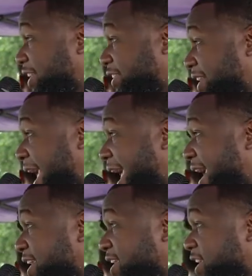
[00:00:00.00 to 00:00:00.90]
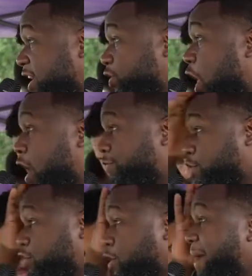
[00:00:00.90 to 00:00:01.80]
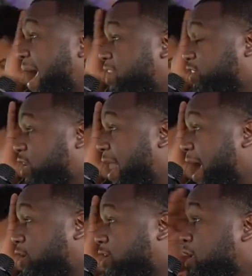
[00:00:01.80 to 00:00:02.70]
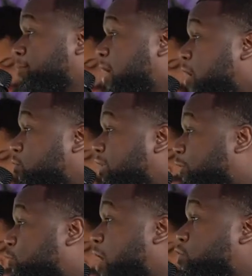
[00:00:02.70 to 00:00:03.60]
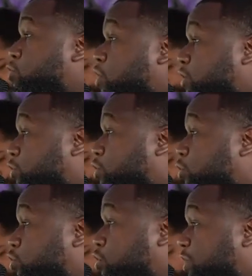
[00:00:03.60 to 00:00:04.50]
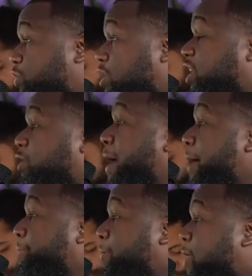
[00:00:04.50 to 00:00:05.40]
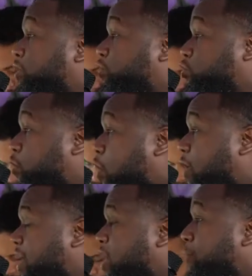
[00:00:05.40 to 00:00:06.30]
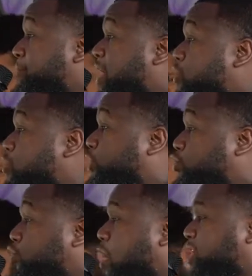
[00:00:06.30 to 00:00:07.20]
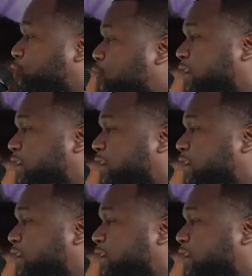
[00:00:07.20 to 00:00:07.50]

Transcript: into that, it's hard for you. Your mind is clouded, but that's why you want to go do your research, because my people are destroyed. Me and you are destroyed because